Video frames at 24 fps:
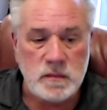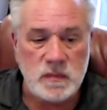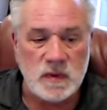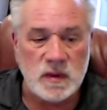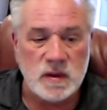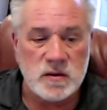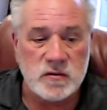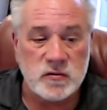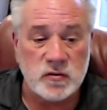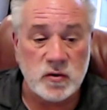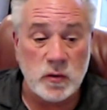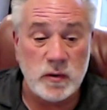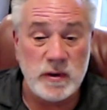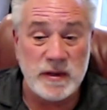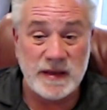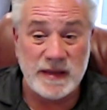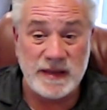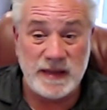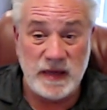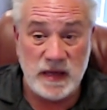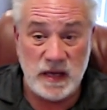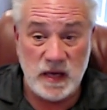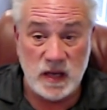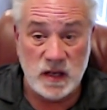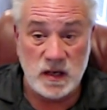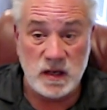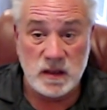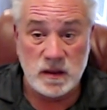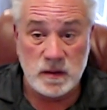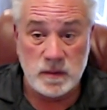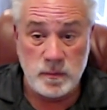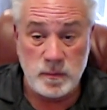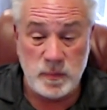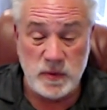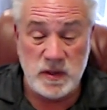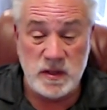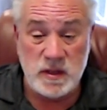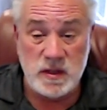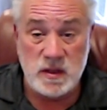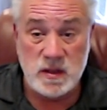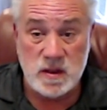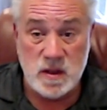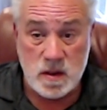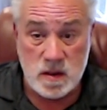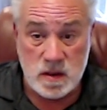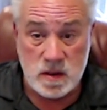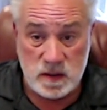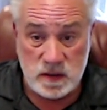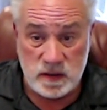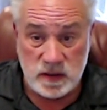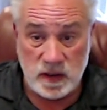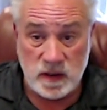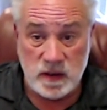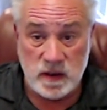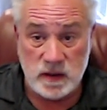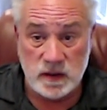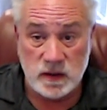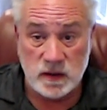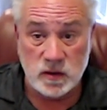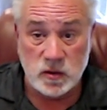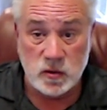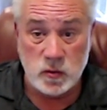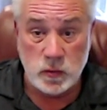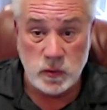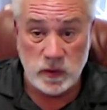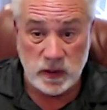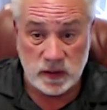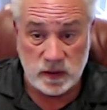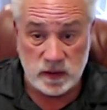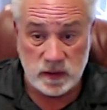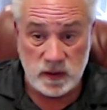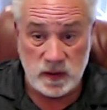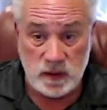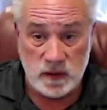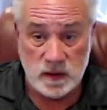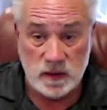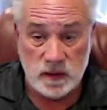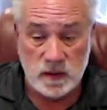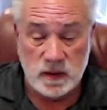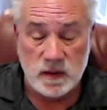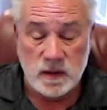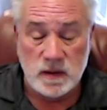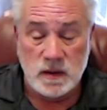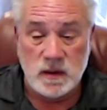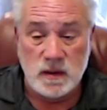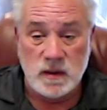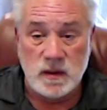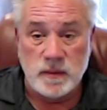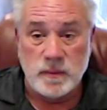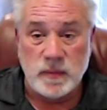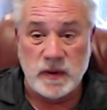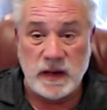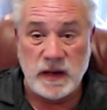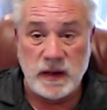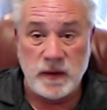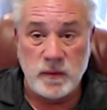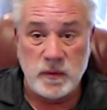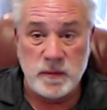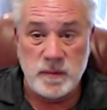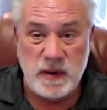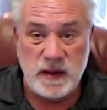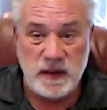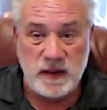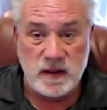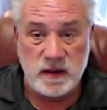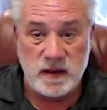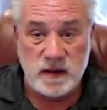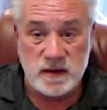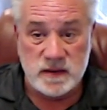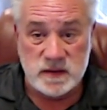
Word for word: So it can be done quickly. But I made a